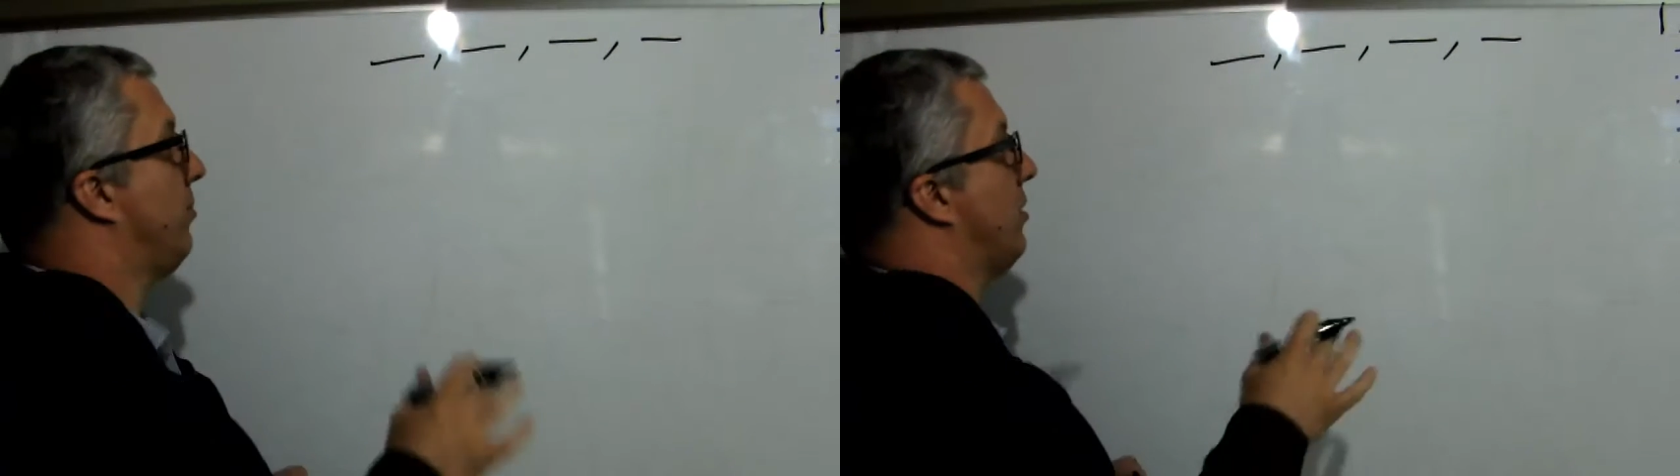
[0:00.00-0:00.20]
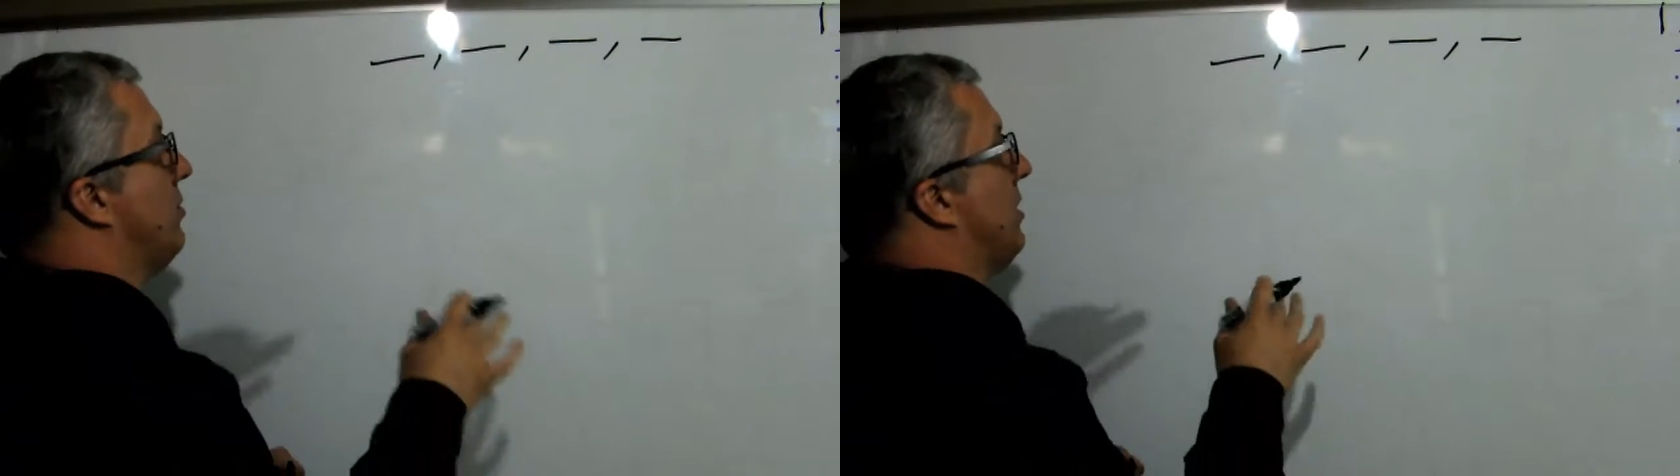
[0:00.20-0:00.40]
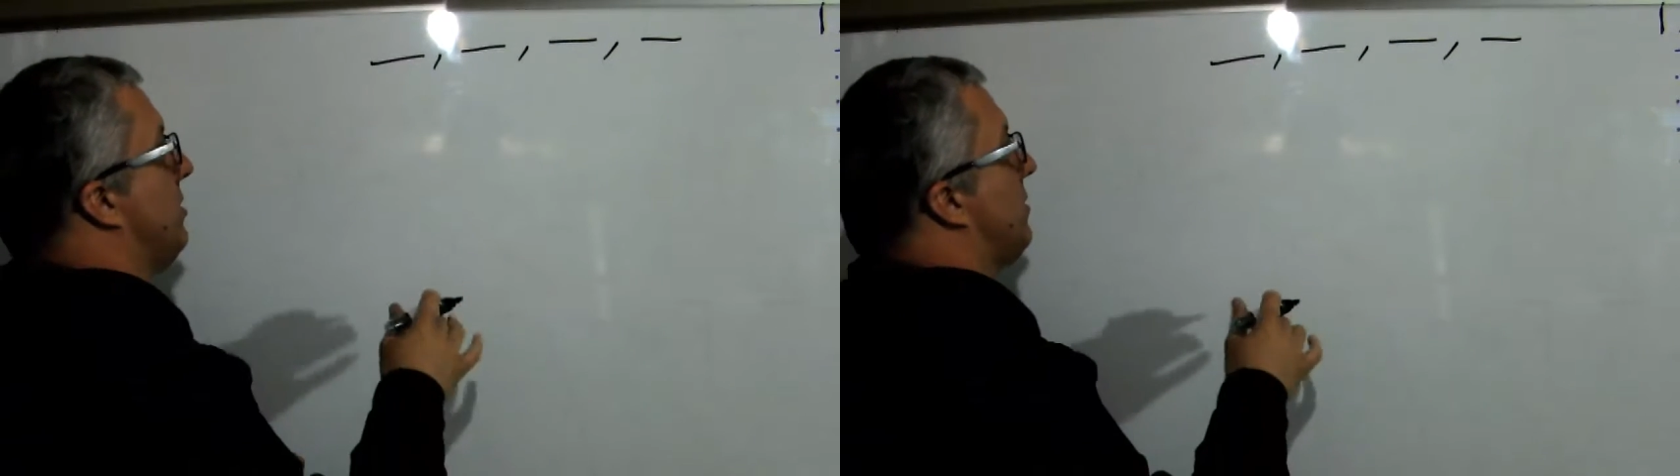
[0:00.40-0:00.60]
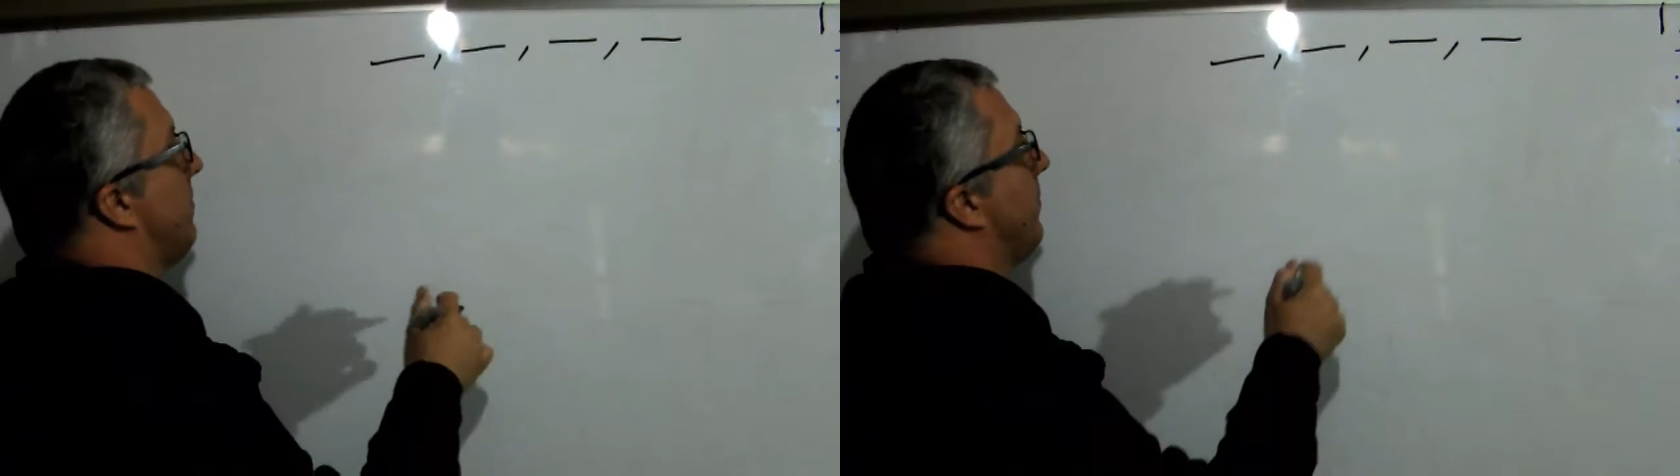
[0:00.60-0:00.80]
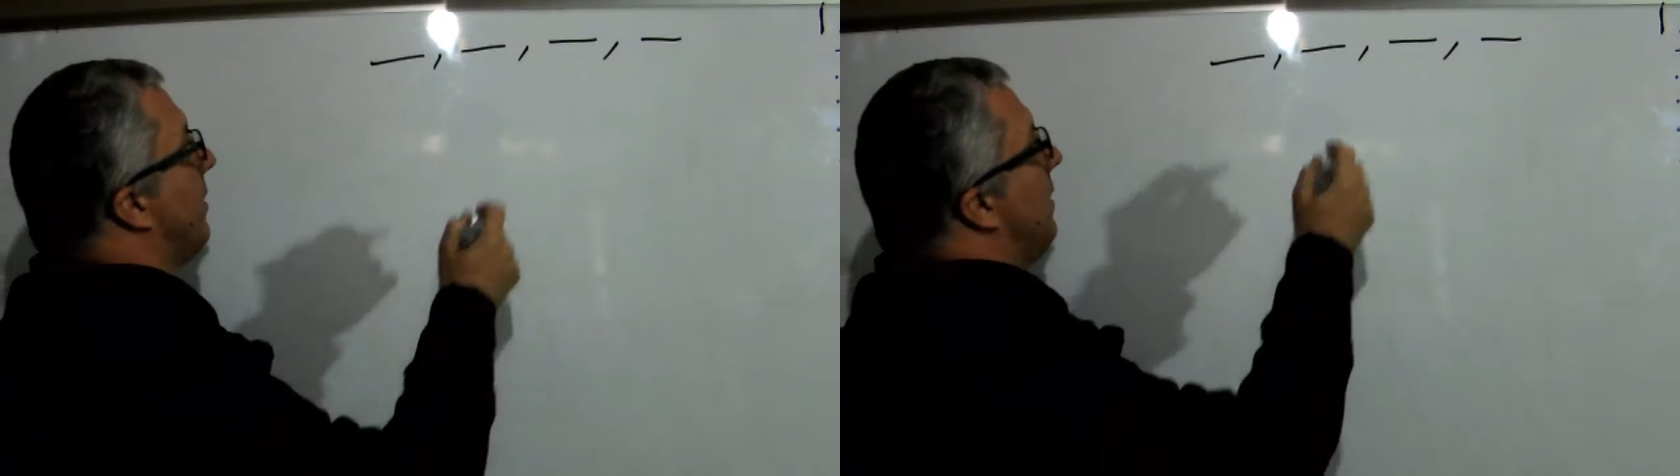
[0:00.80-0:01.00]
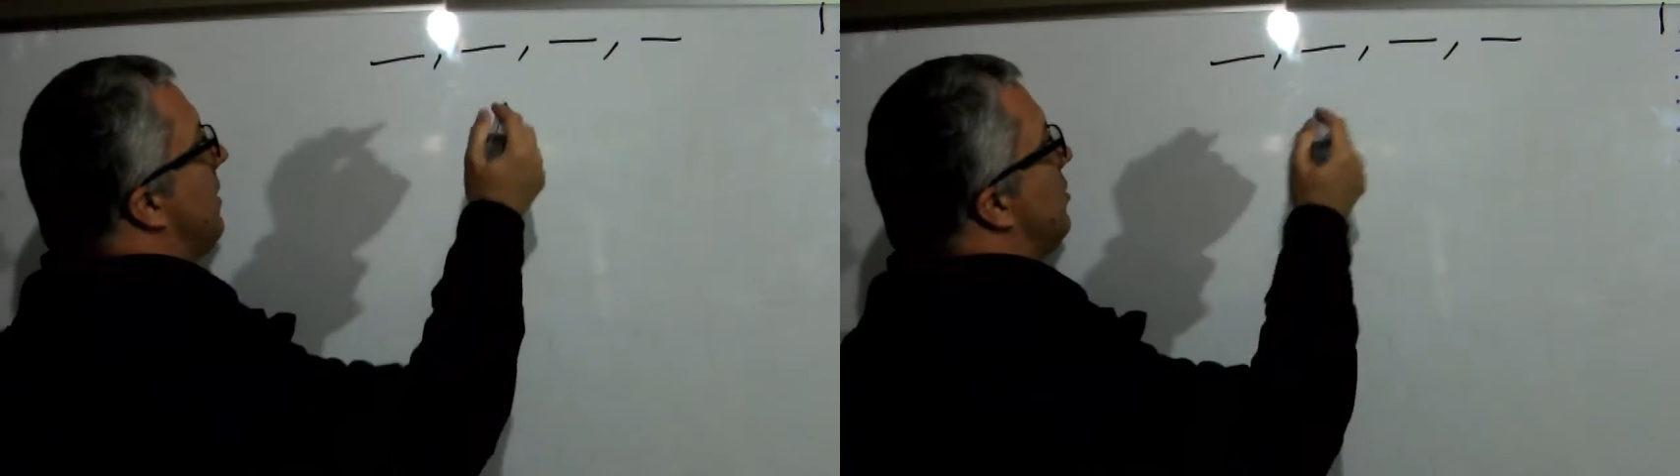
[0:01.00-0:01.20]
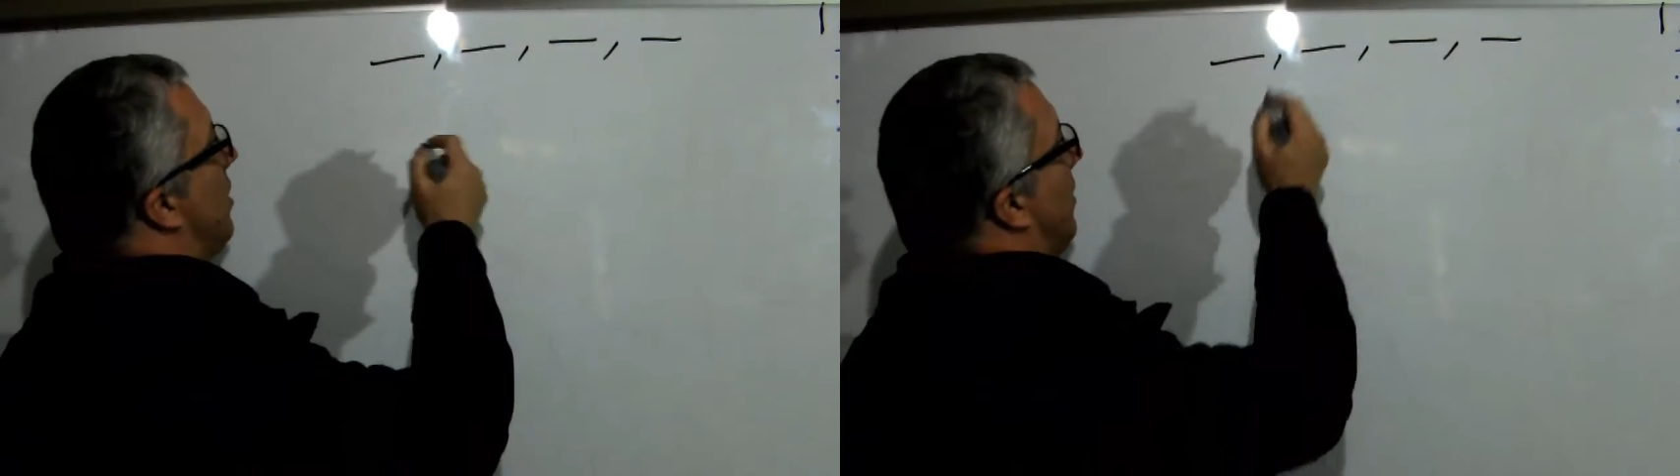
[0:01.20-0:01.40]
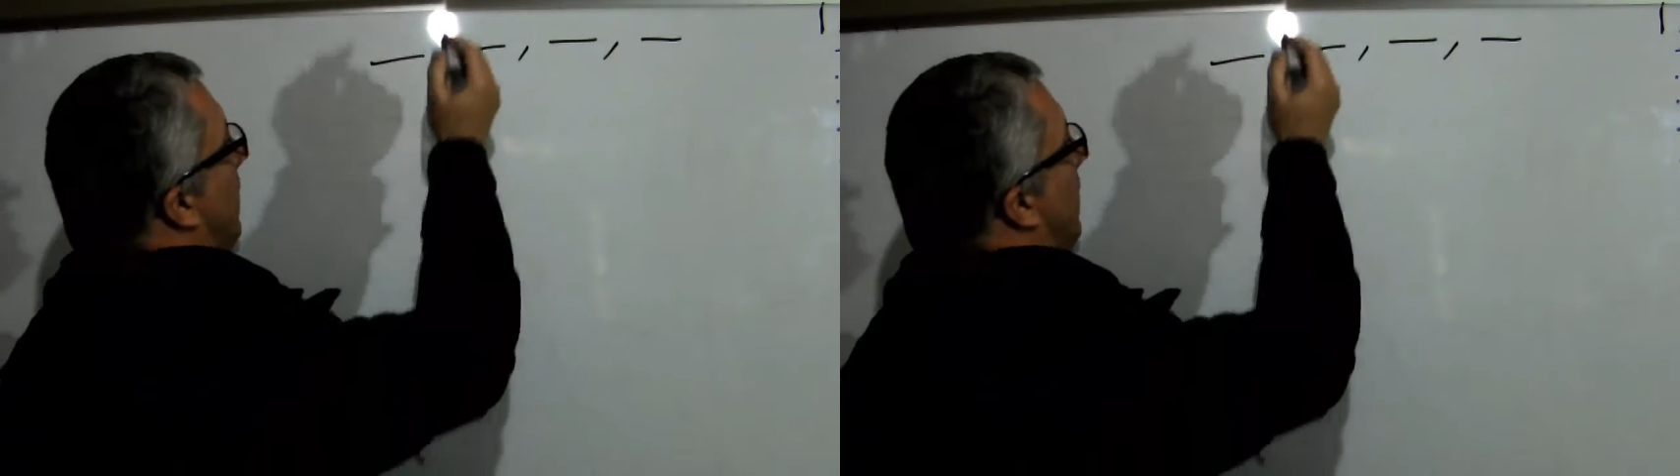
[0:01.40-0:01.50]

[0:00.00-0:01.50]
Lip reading: process. So